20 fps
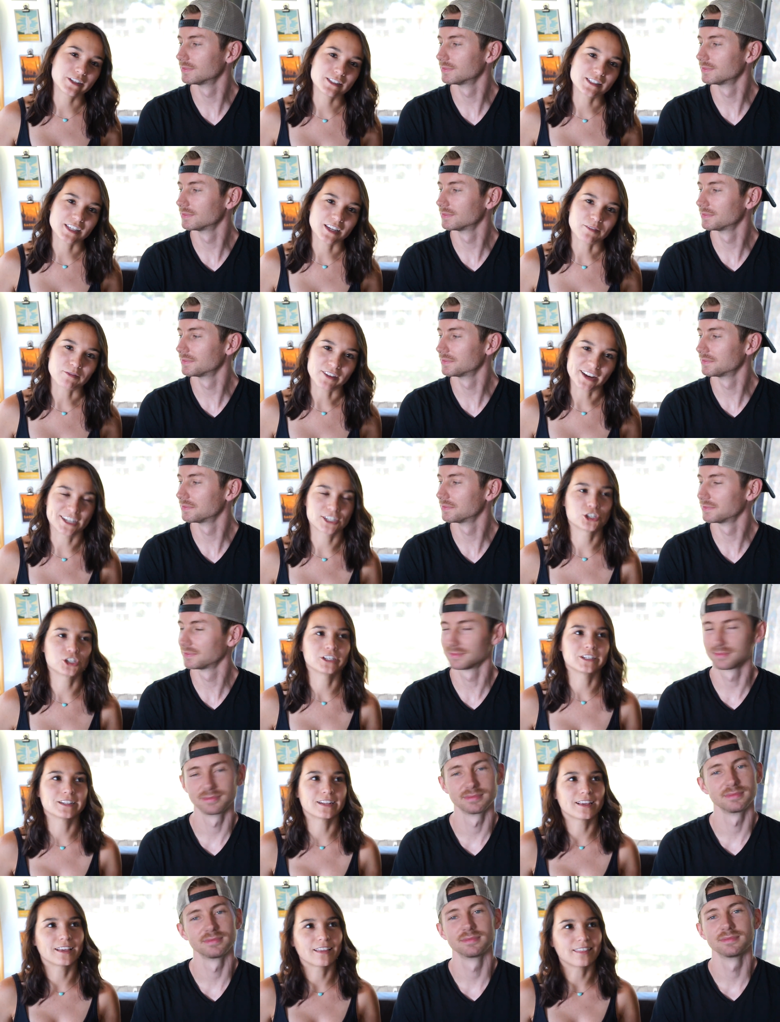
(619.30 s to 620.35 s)
Speaker 1: and Sam fashion,
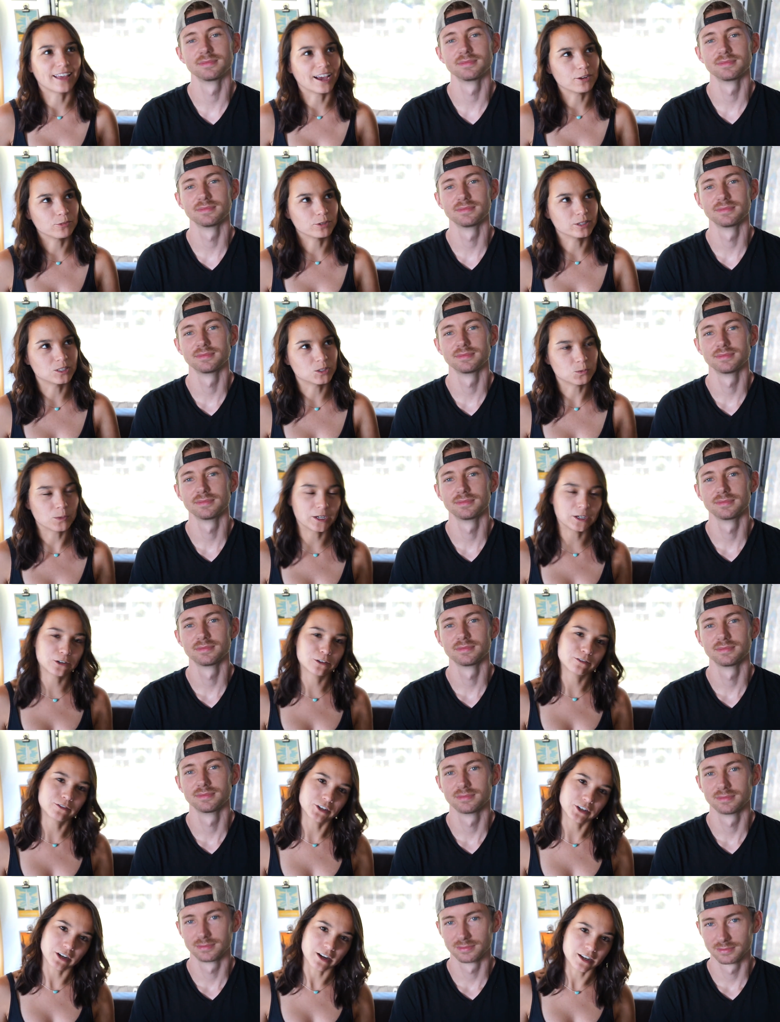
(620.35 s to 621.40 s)
that was way
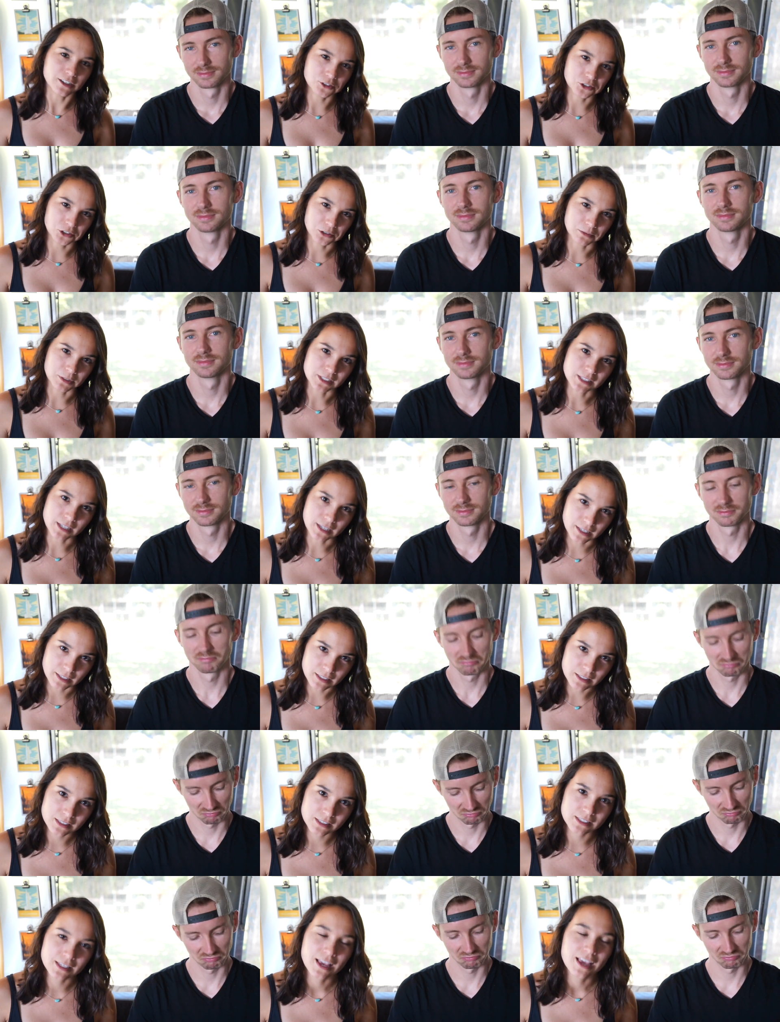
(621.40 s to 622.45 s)
over one hundred one
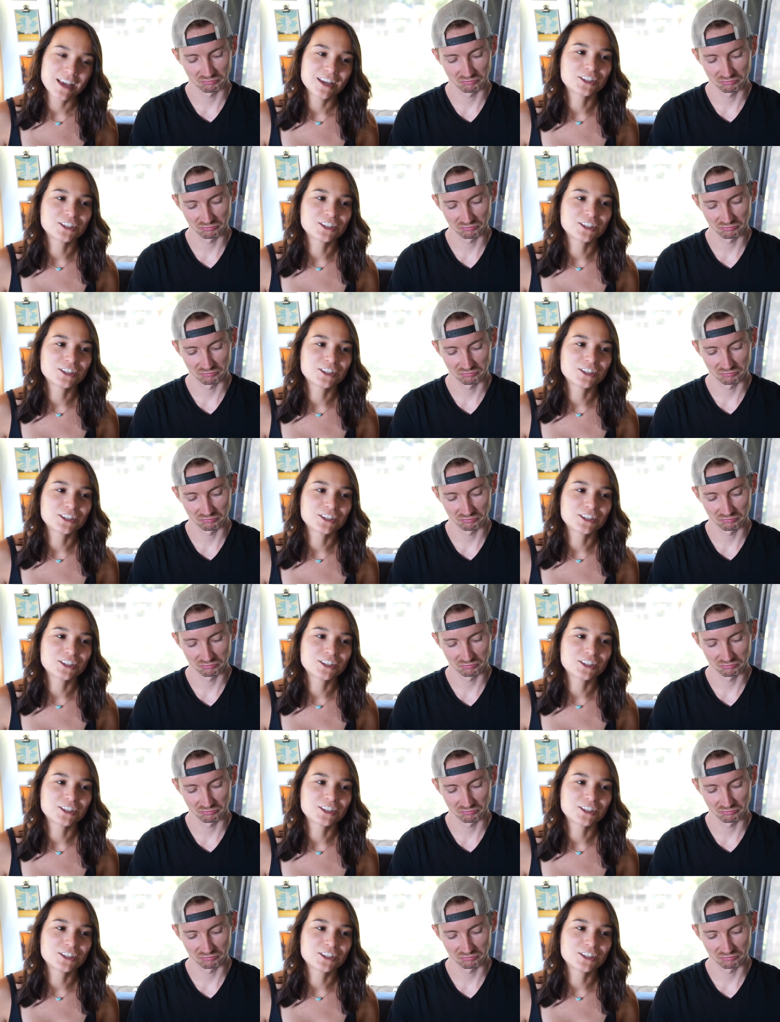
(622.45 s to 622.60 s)
seconds.